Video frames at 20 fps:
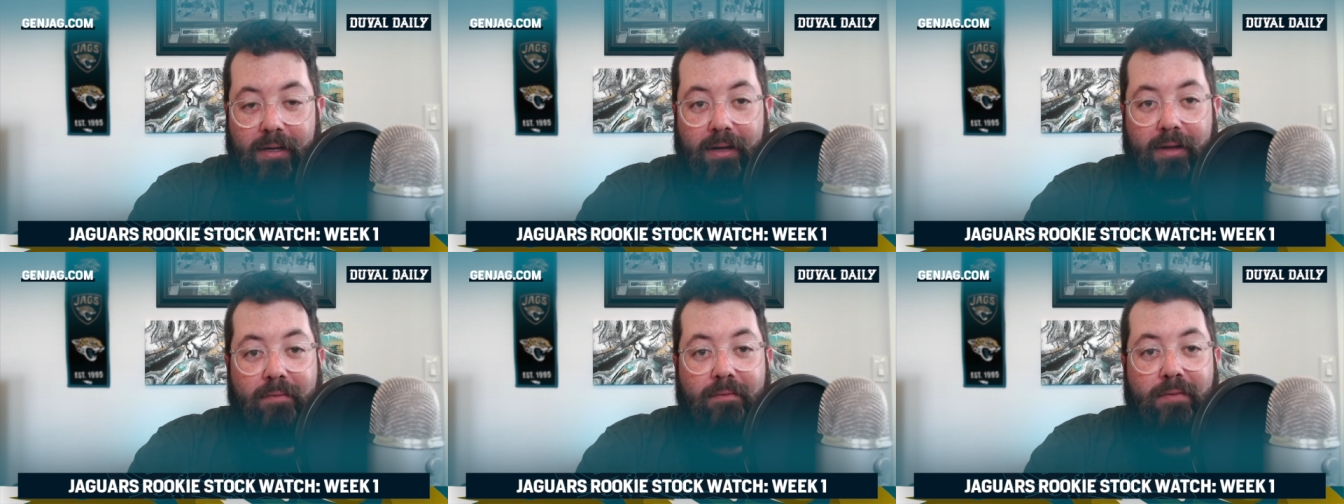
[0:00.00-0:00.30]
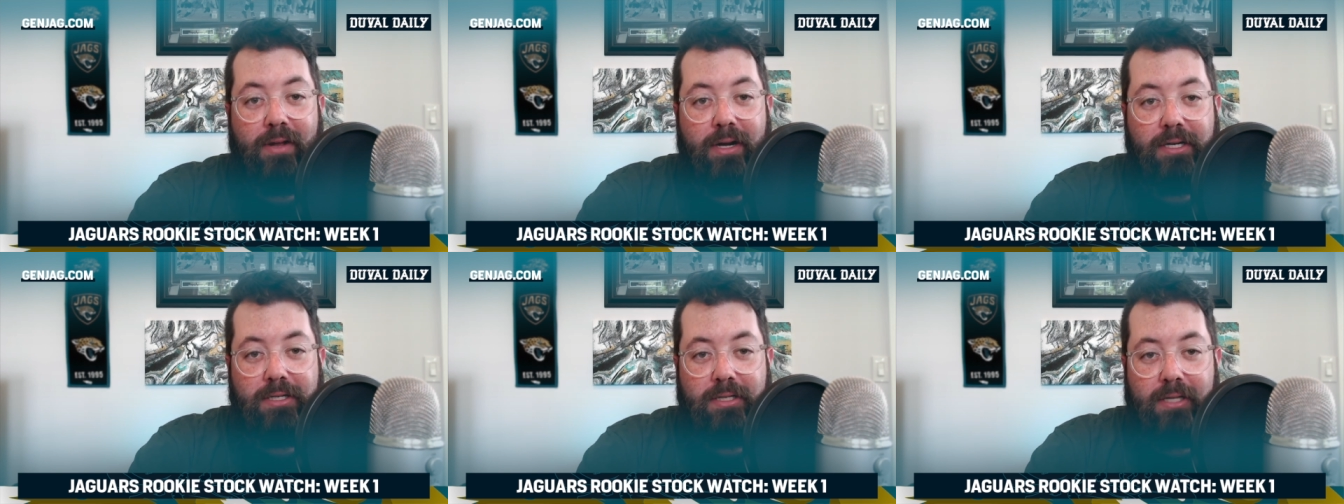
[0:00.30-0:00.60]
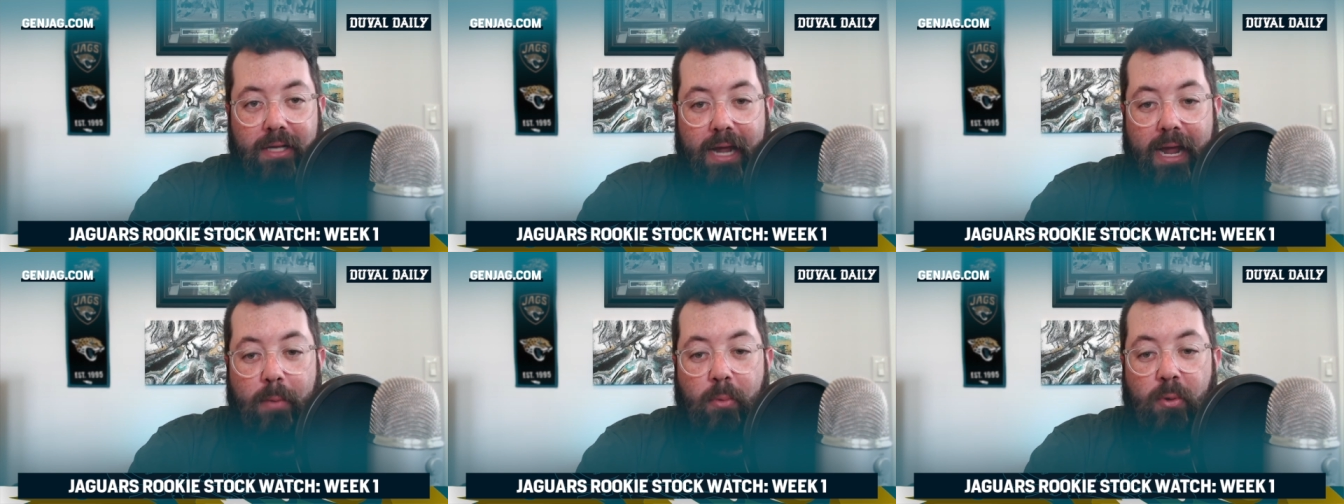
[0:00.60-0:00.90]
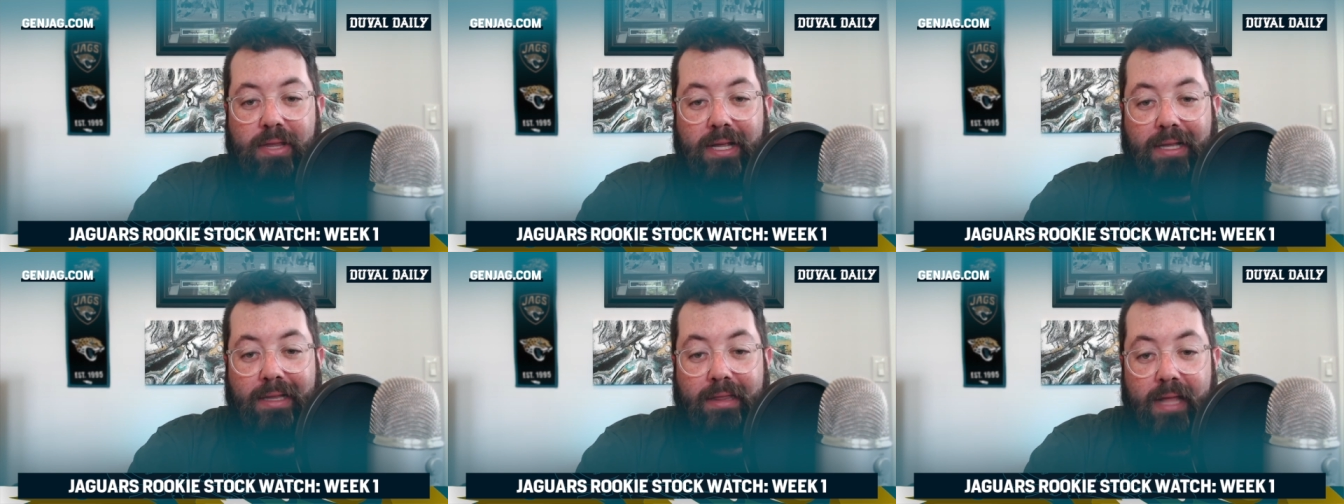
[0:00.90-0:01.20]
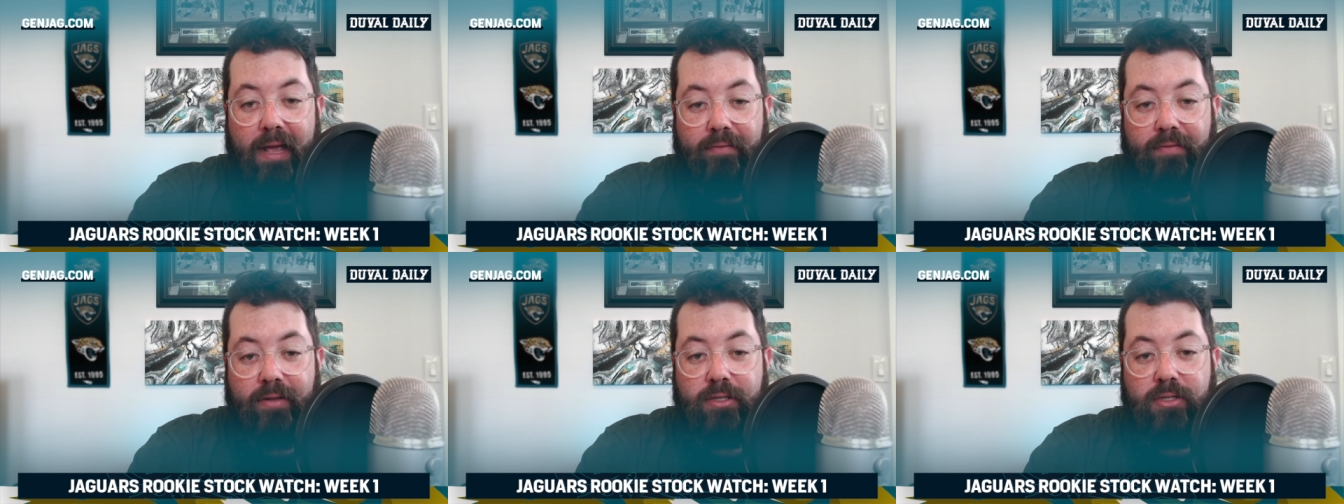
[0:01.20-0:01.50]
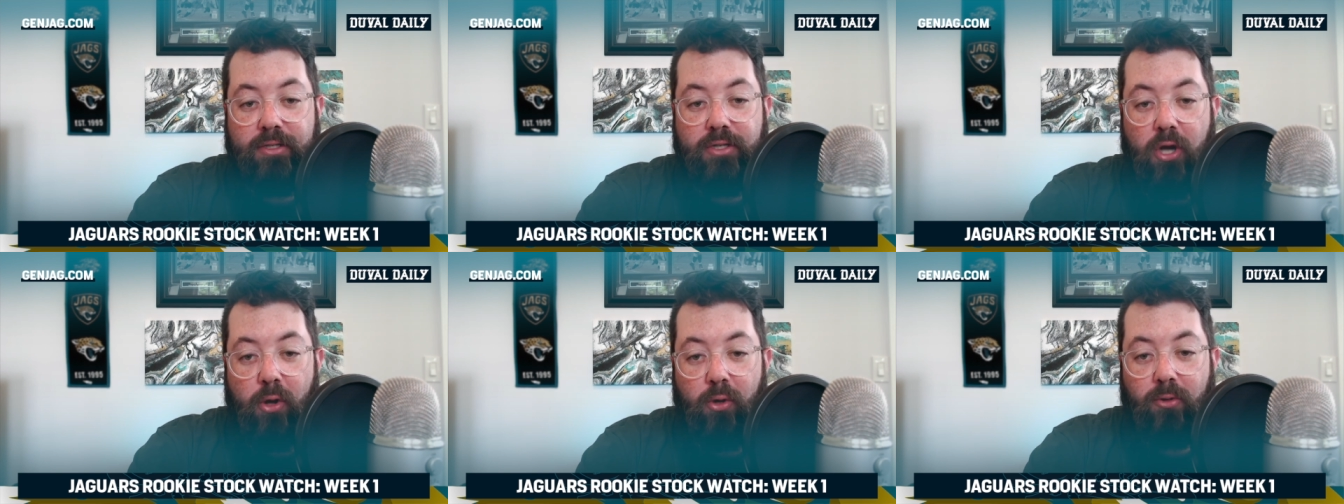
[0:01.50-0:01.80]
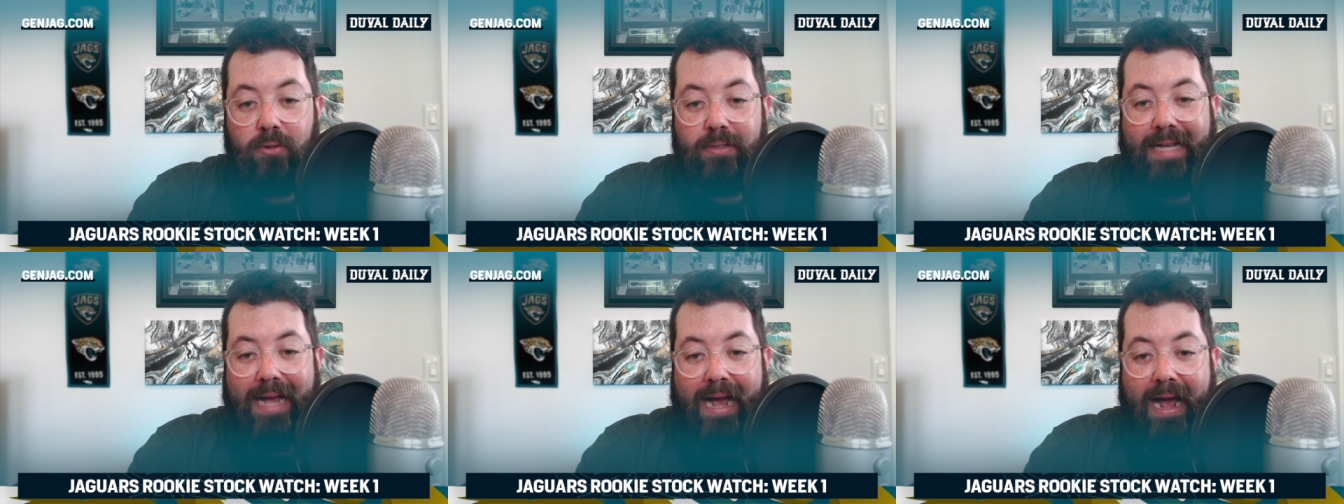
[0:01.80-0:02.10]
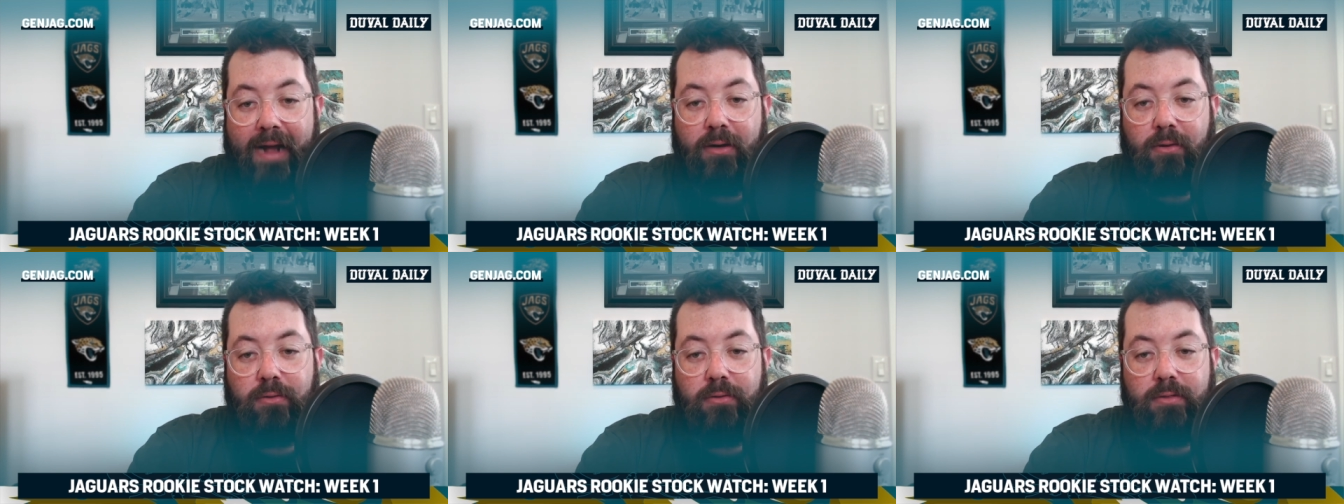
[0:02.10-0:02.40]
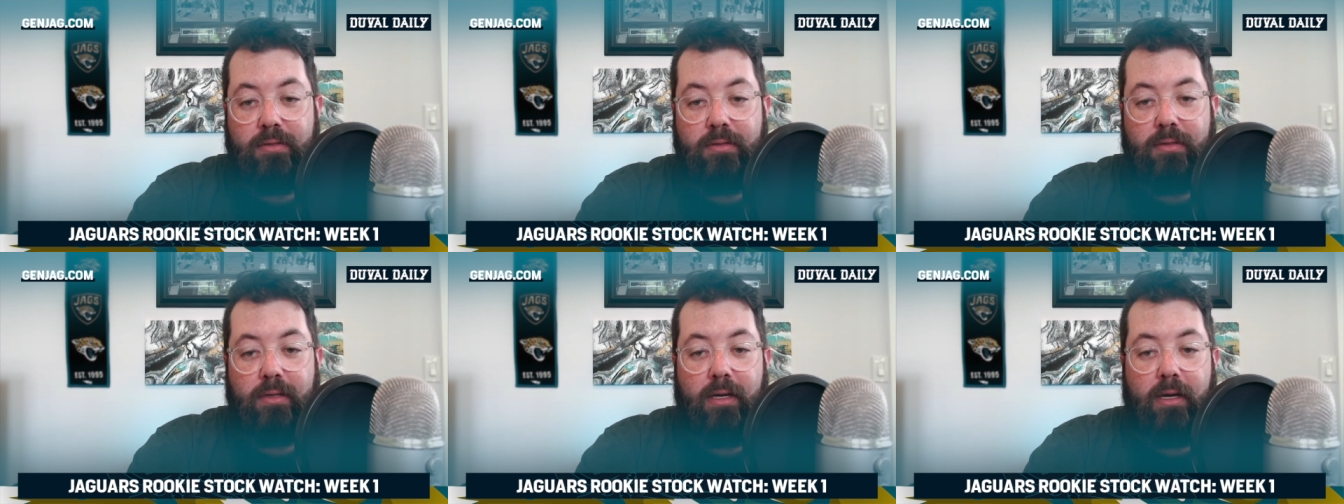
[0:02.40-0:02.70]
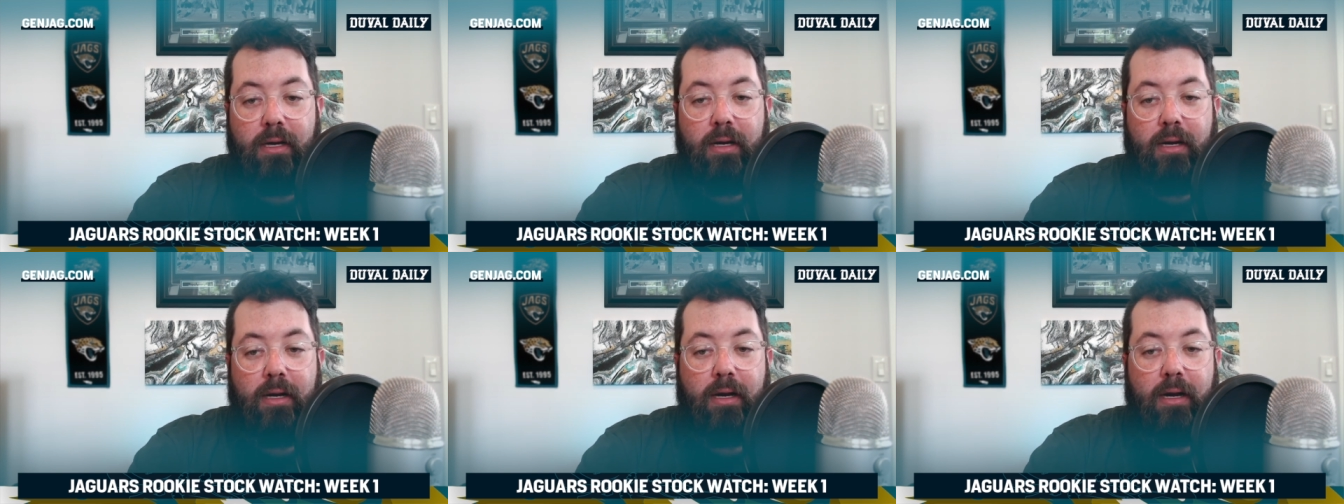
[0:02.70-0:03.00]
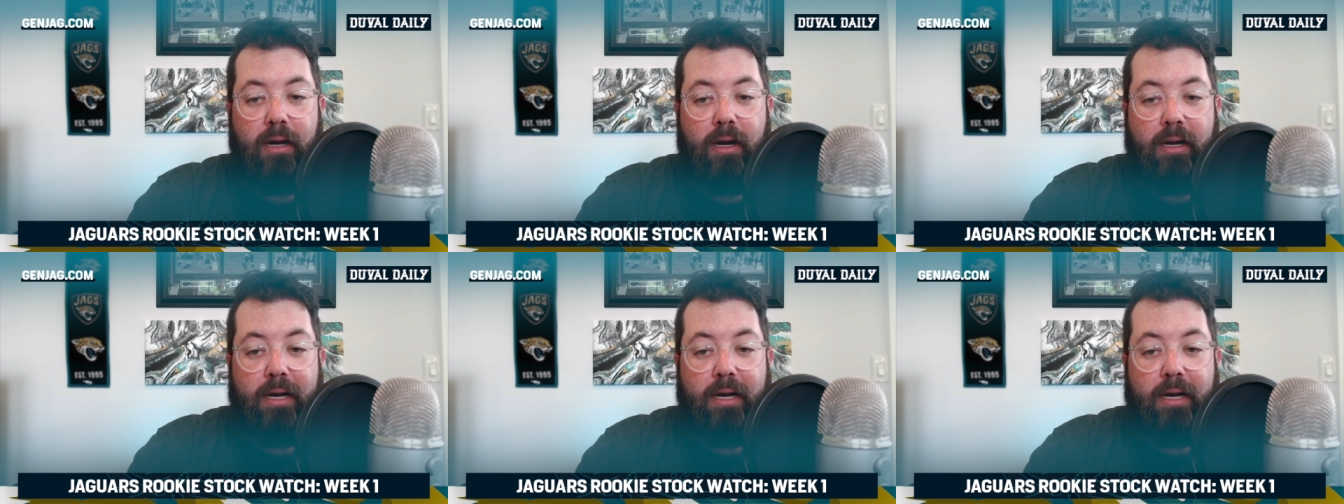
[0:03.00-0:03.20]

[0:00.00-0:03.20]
finished the game with 11 total tackles, uh,